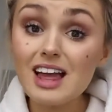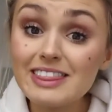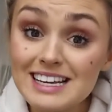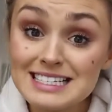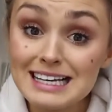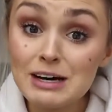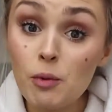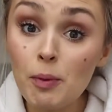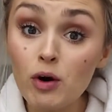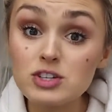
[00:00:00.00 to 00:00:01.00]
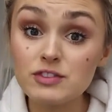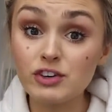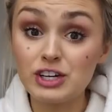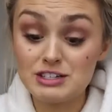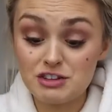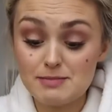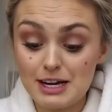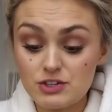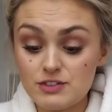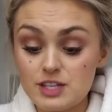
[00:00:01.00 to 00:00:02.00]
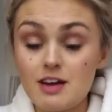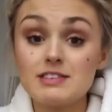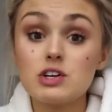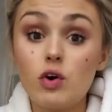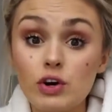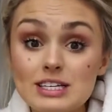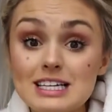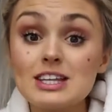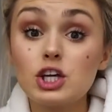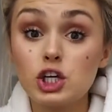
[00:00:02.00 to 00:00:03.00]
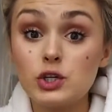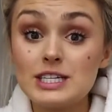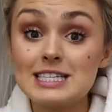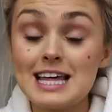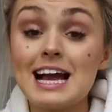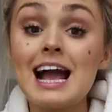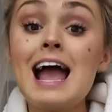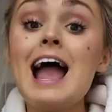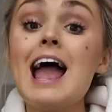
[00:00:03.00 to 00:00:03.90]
this little box of goodies from the Matcha Reserve is honestly the cutest thing.